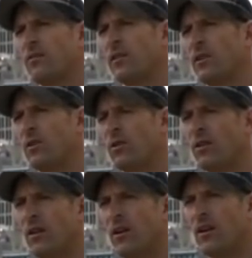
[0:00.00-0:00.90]
the field,
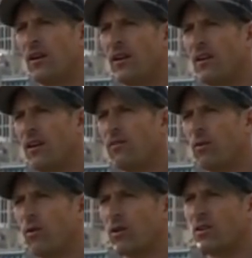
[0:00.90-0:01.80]
and
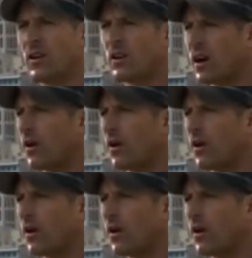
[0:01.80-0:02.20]
therefore I tend to